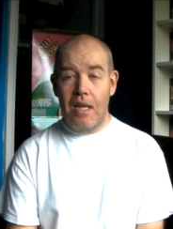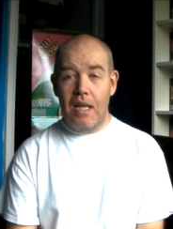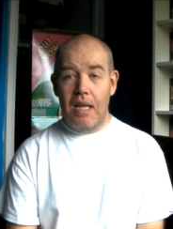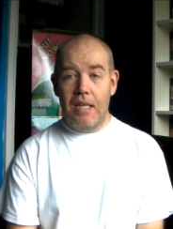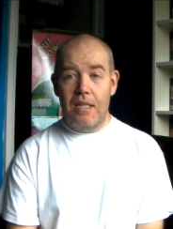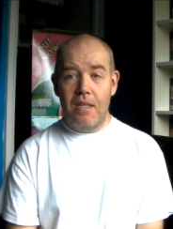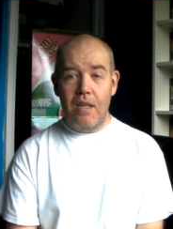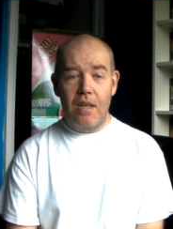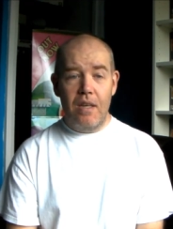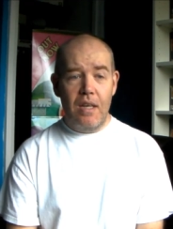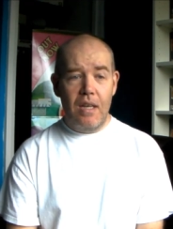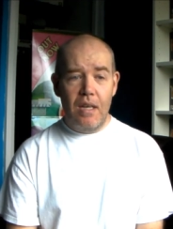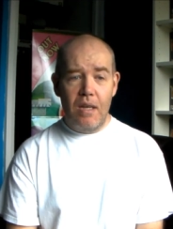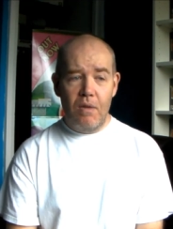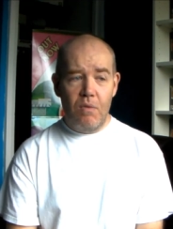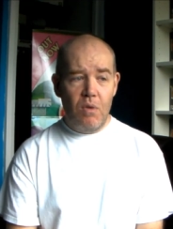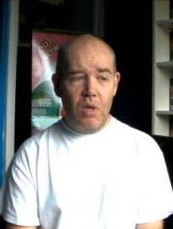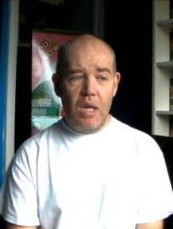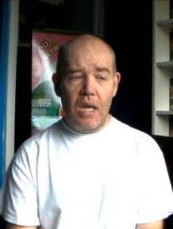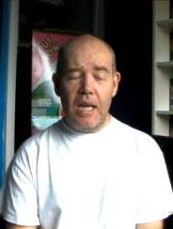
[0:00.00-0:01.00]
It's like,
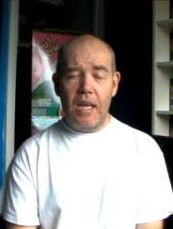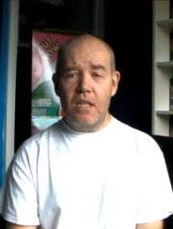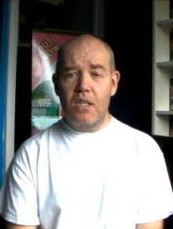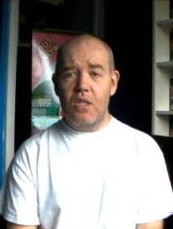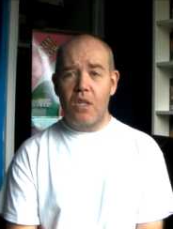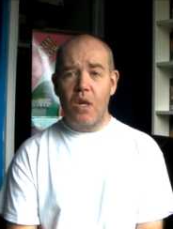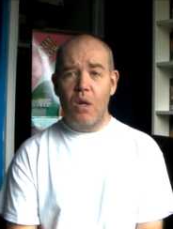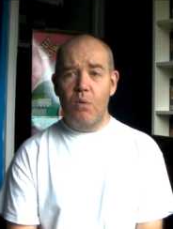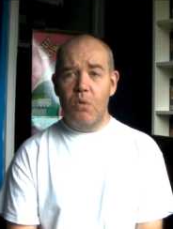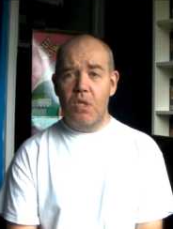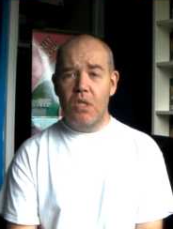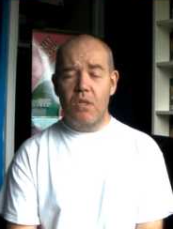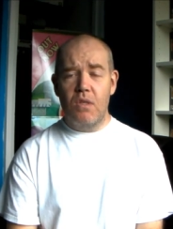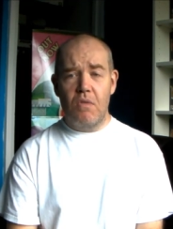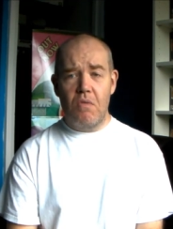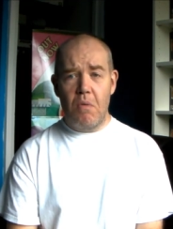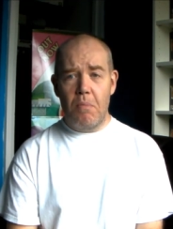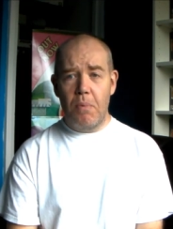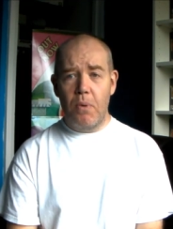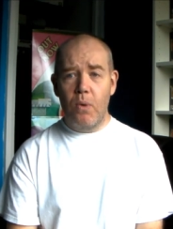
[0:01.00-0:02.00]
exclusives
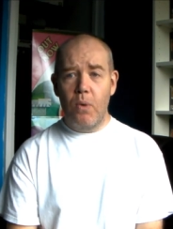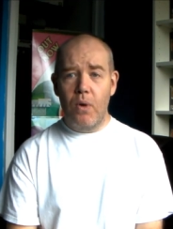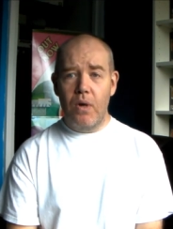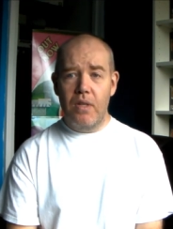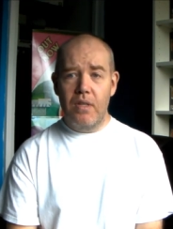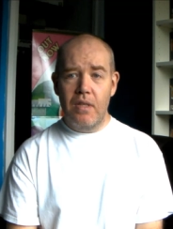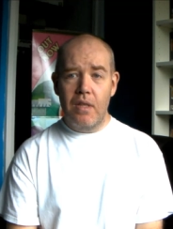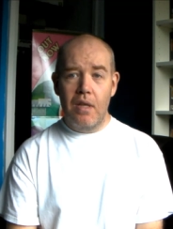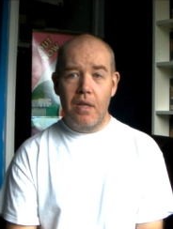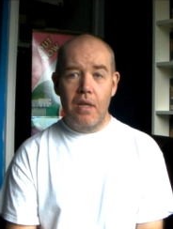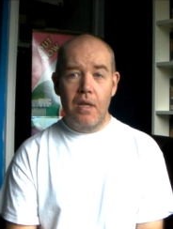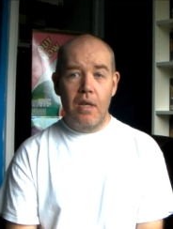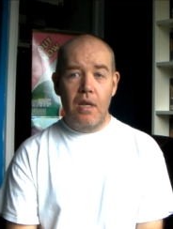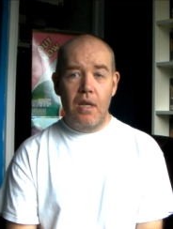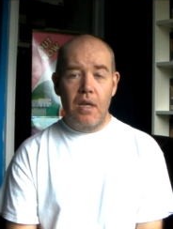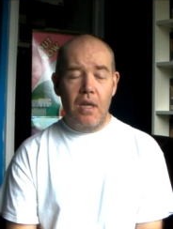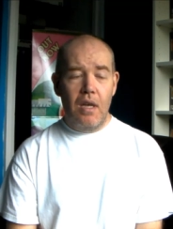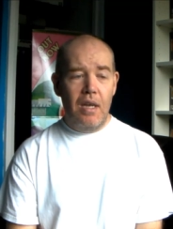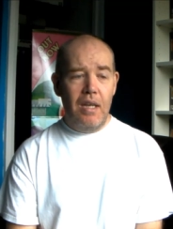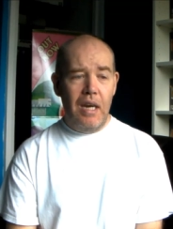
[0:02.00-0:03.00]
are important,
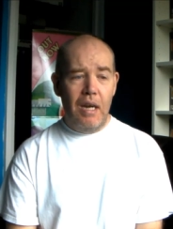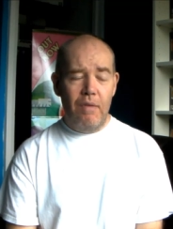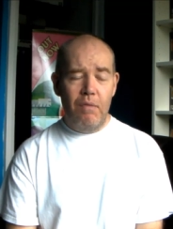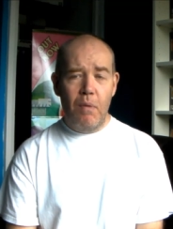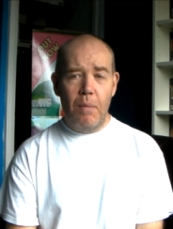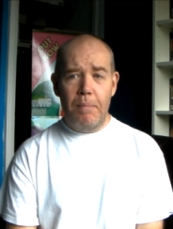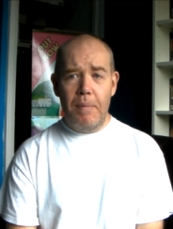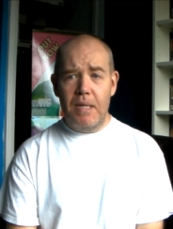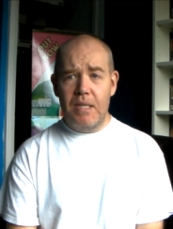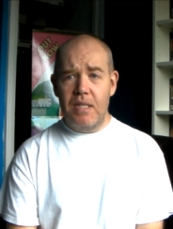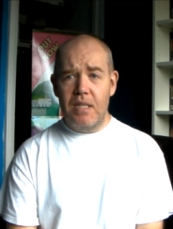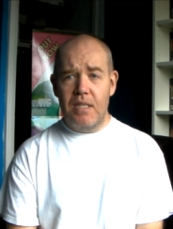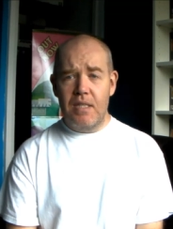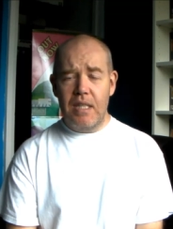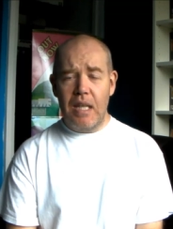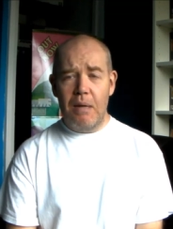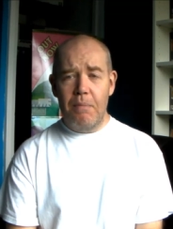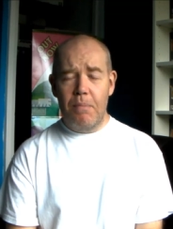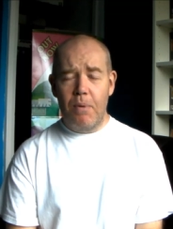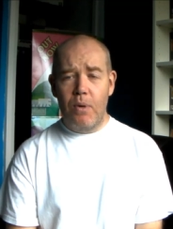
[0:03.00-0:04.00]
you know, from a business
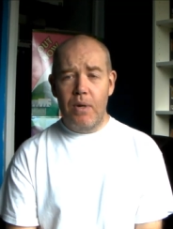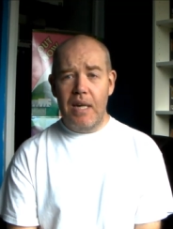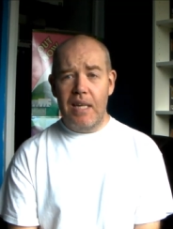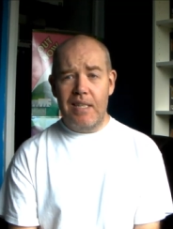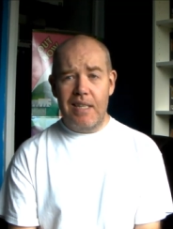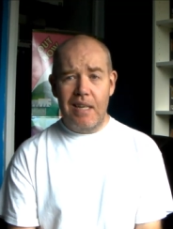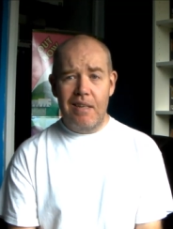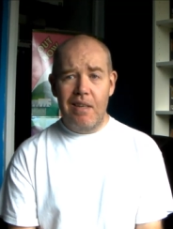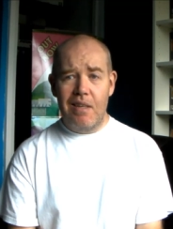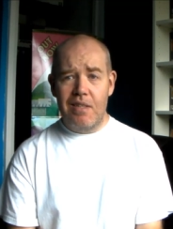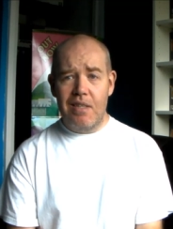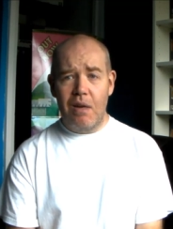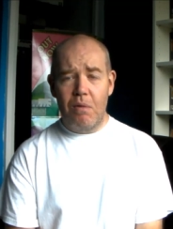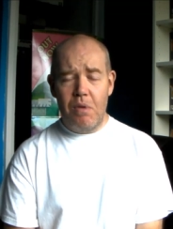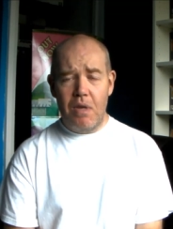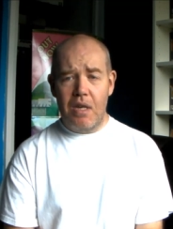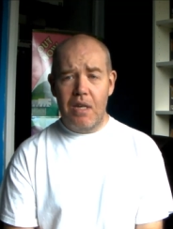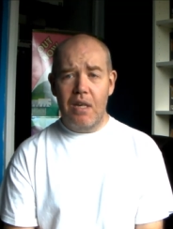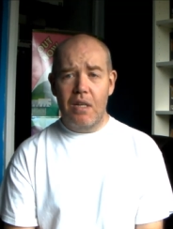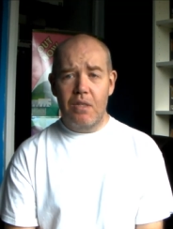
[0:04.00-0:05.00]
standpoint. That's how you sell
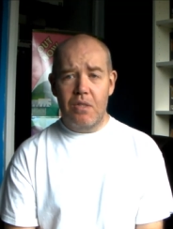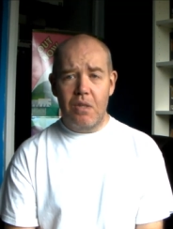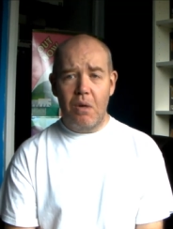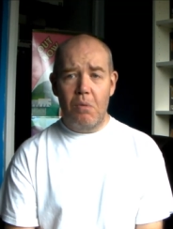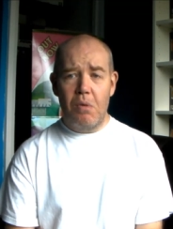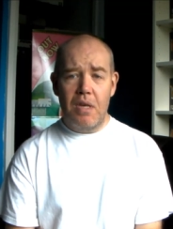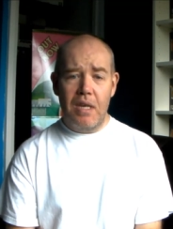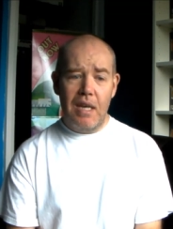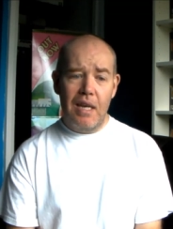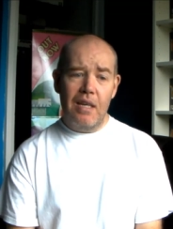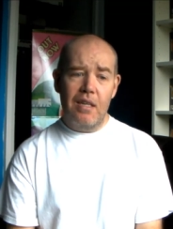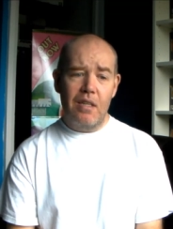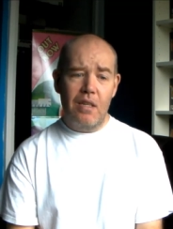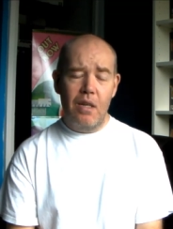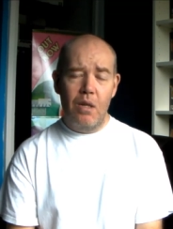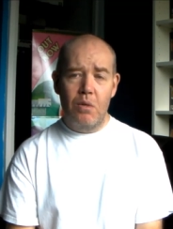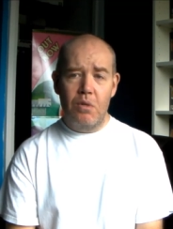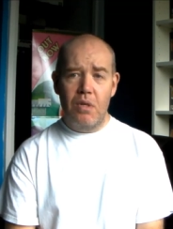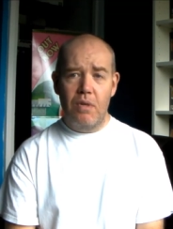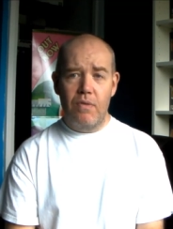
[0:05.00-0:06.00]
your console, you get
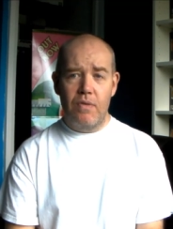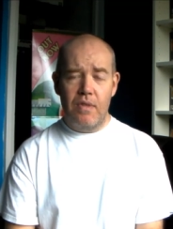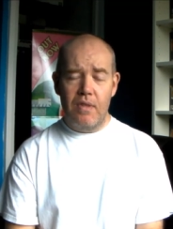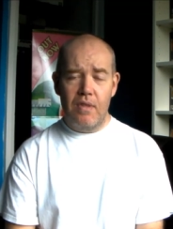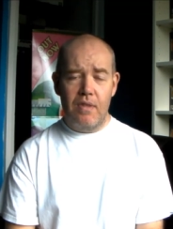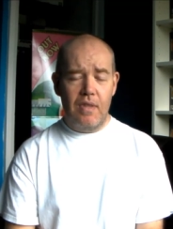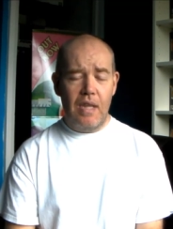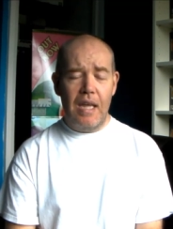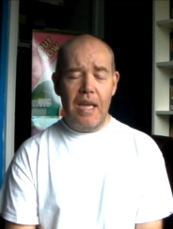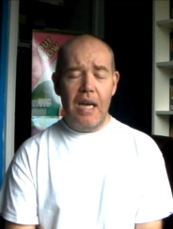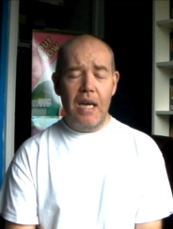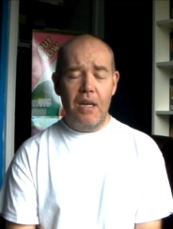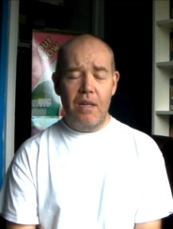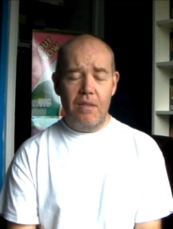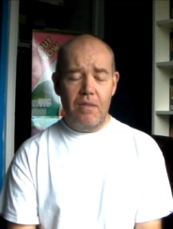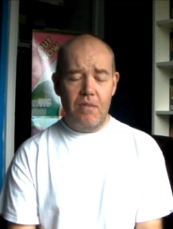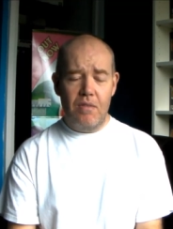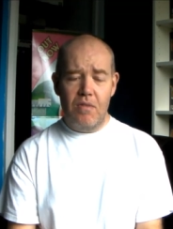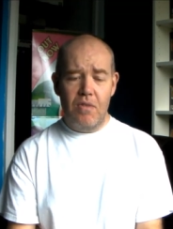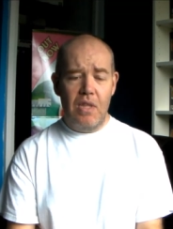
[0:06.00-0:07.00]
exclusives.
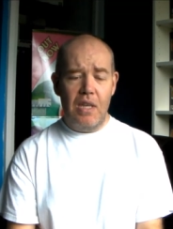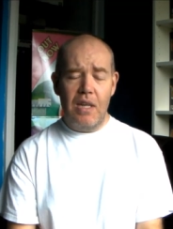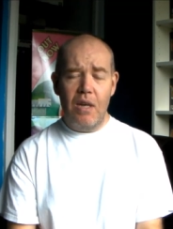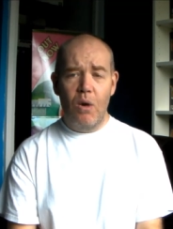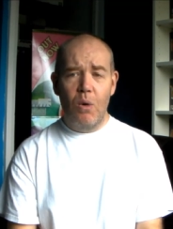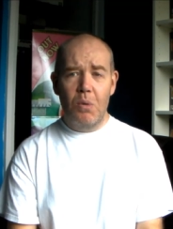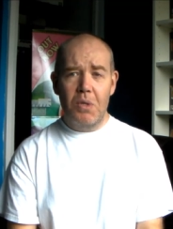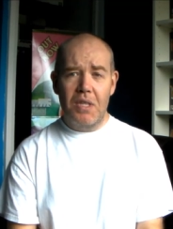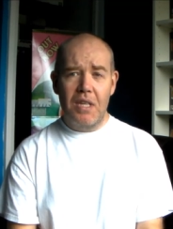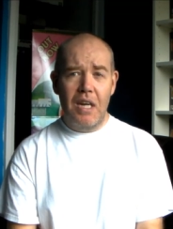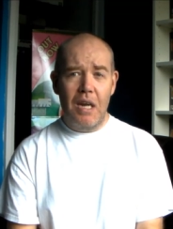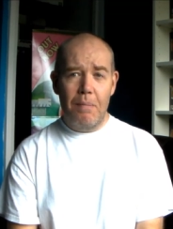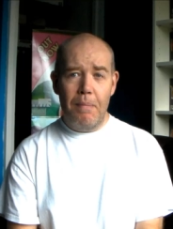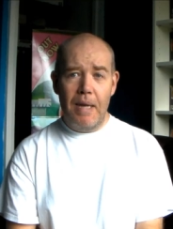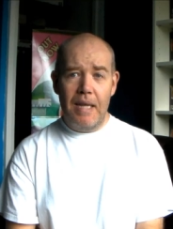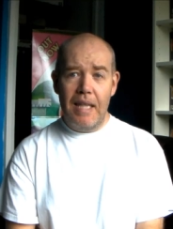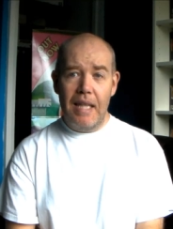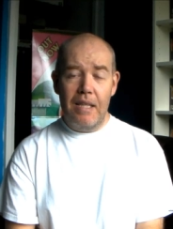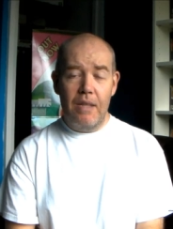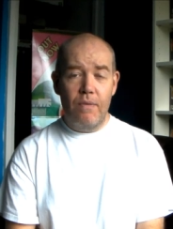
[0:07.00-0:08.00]
They're always going to
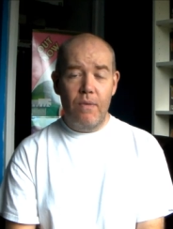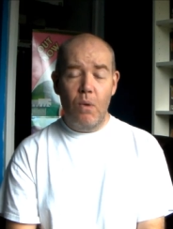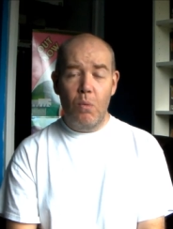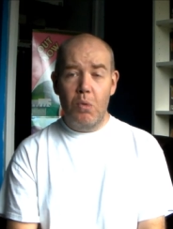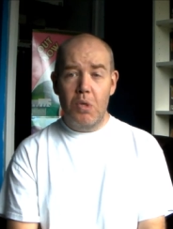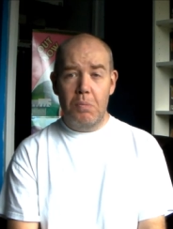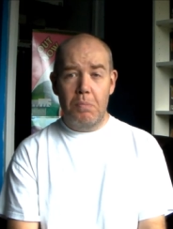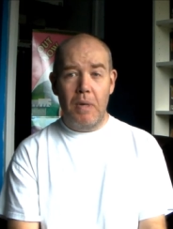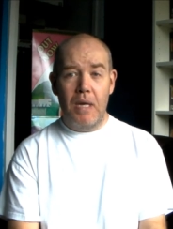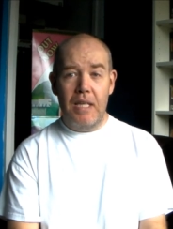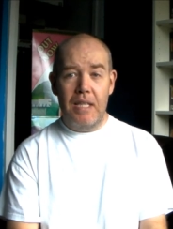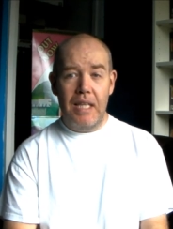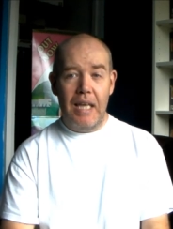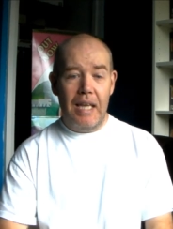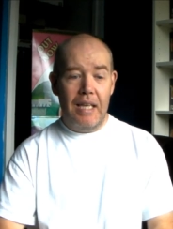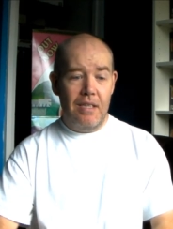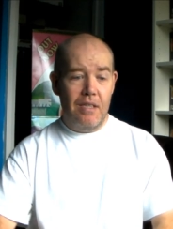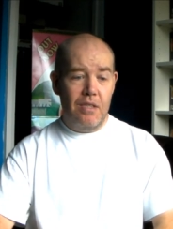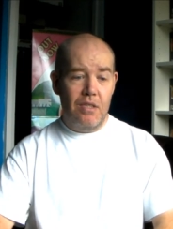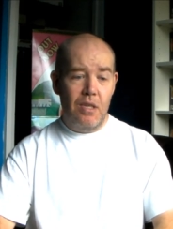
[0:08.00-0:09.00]
be there, they've always been
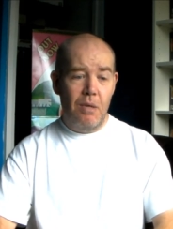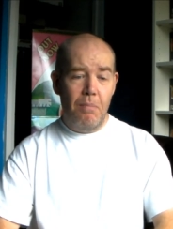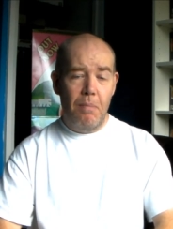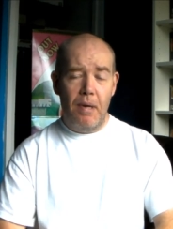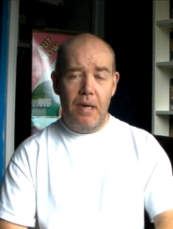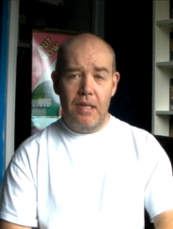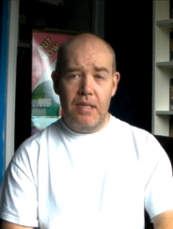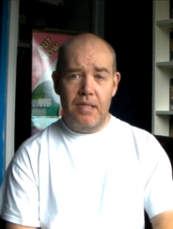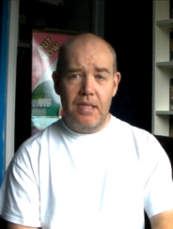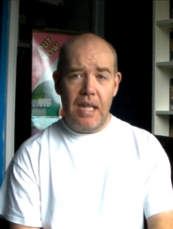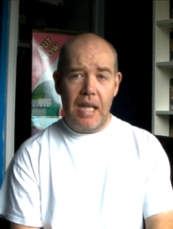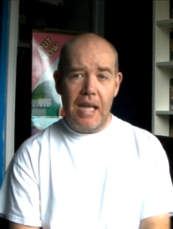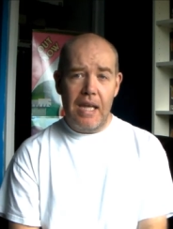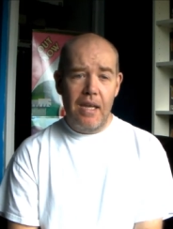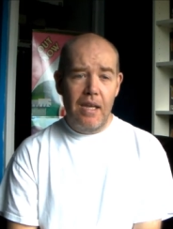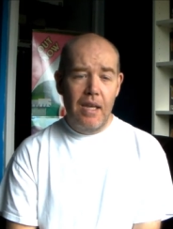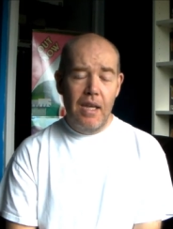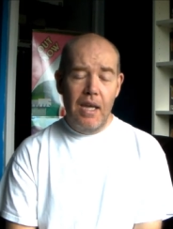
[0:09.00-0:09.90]
there, it's as simple as that.